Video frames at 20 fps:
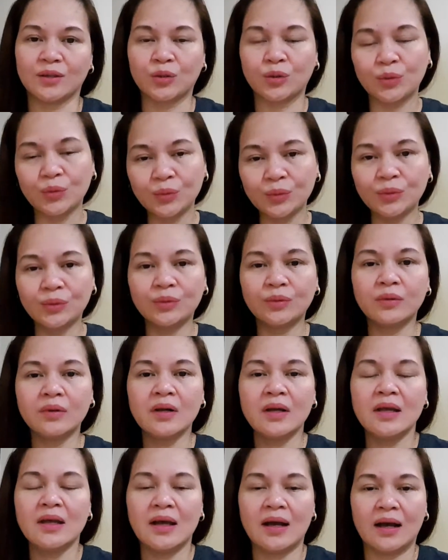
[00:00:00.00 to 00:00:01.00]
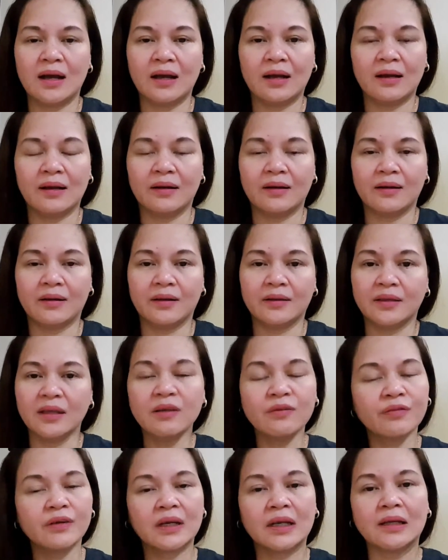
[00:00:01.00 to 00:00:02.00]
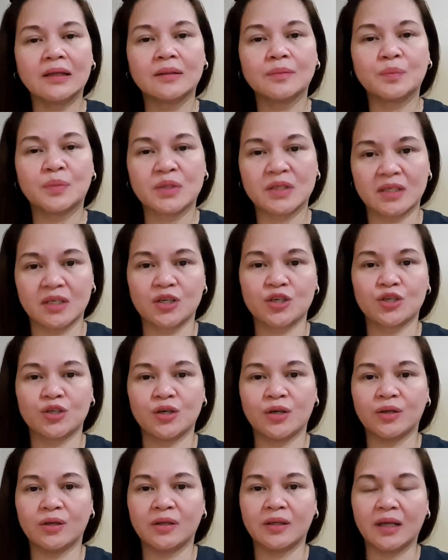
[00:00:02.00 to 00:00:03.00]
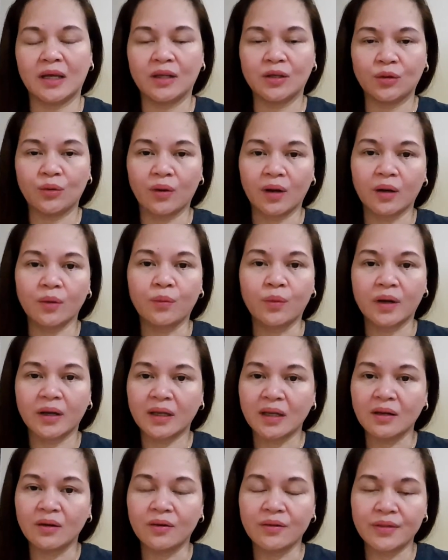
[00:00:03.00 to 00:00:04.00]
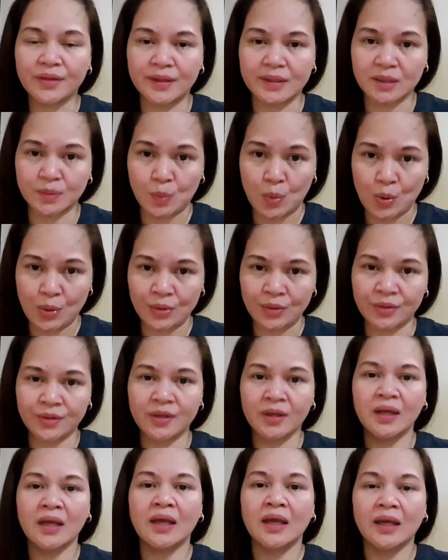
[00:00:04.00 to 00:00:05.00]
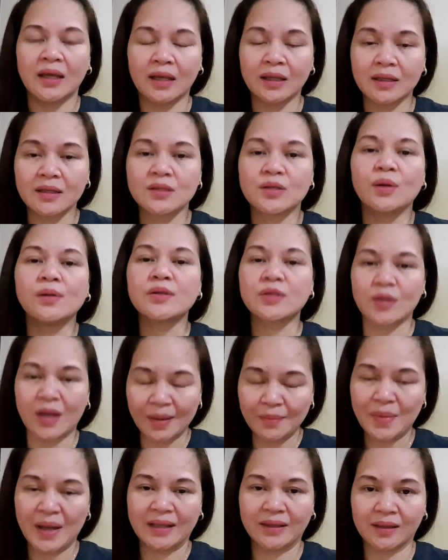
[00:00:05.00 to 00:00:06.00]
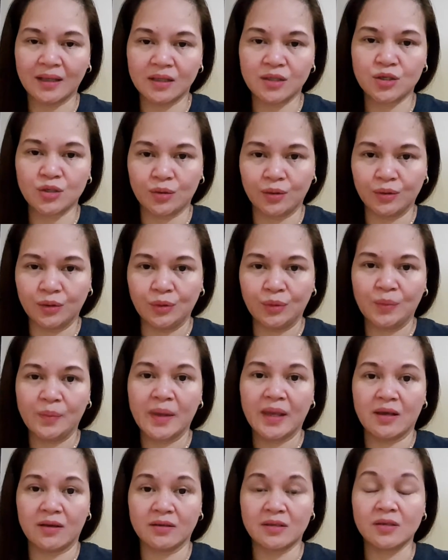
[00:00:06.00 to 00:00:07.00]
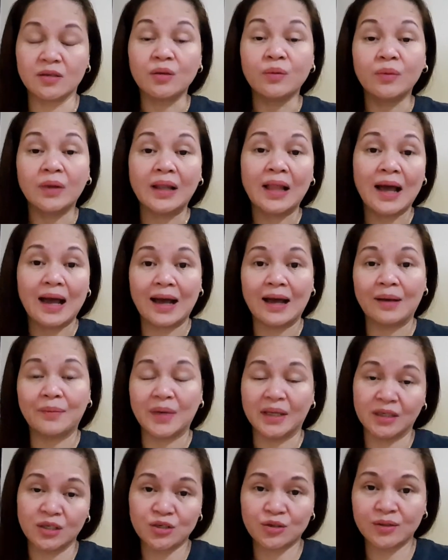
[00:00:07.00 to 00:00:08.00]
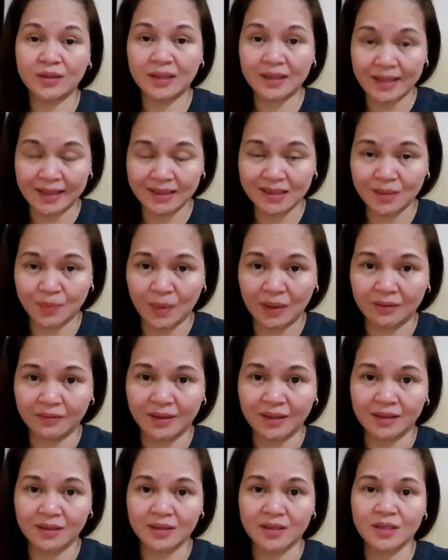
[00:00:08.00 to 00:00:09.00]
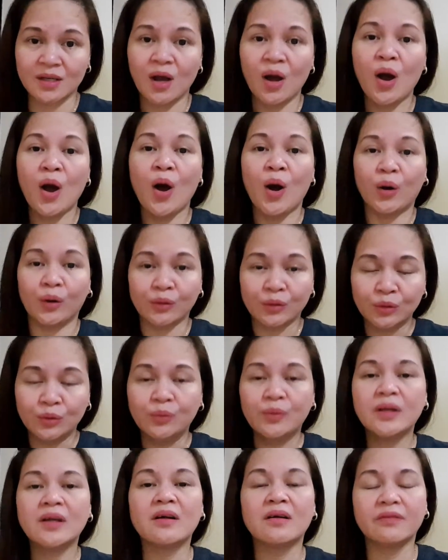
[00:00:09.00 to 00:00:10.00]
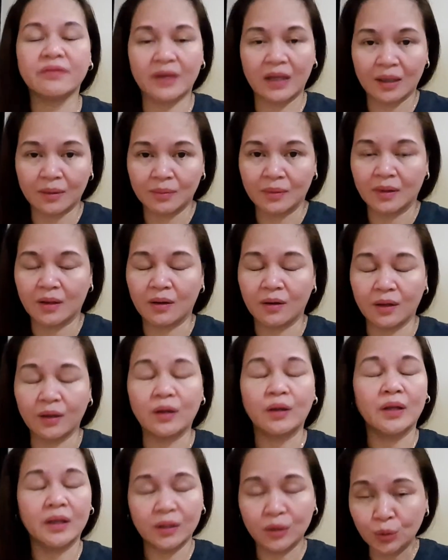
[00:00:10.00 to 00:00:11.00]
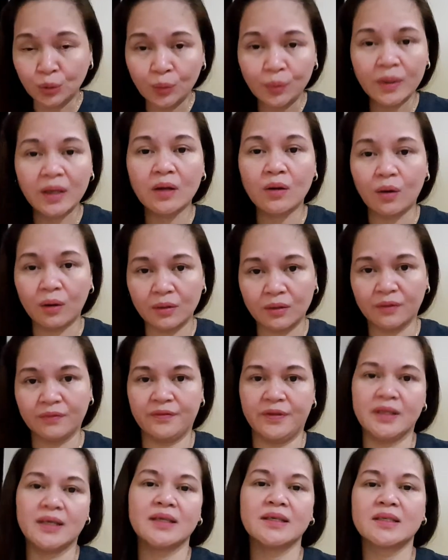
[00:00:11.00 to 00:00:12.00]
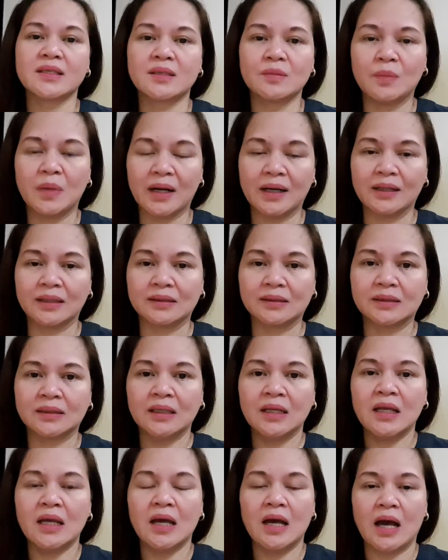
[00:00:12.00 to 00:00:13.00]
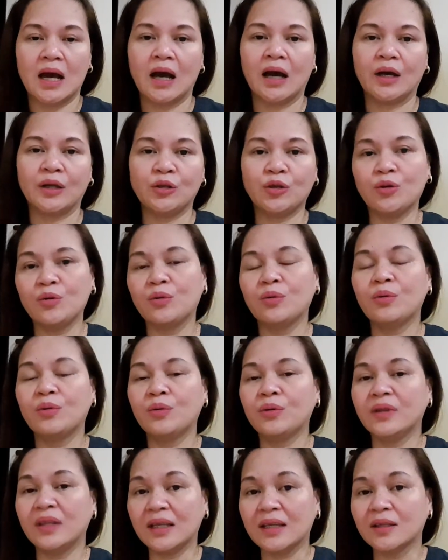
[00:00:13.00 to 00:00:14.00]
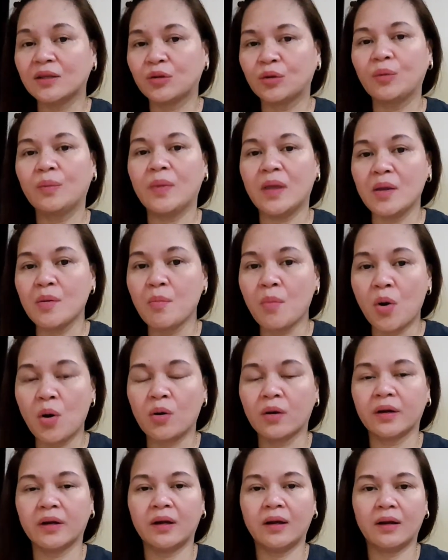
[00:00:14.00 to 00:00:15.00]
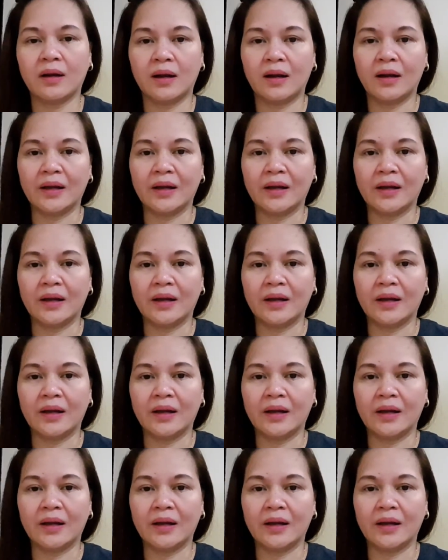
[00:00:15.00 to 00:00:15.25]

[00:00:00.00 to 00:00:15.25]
two different position and you are working on this both, it is also advantage on you, because you will have additional experience on doing all of this. But you need to be more